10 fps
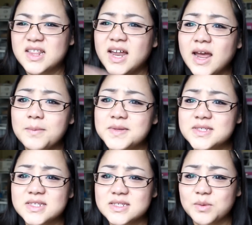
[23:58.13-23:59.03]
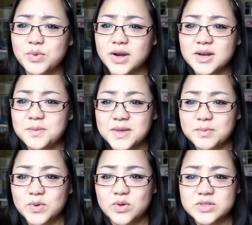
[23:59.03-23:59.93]
that happens to some pregnant
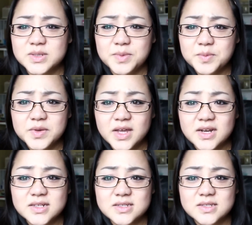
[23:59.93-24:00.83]
people. Some people get it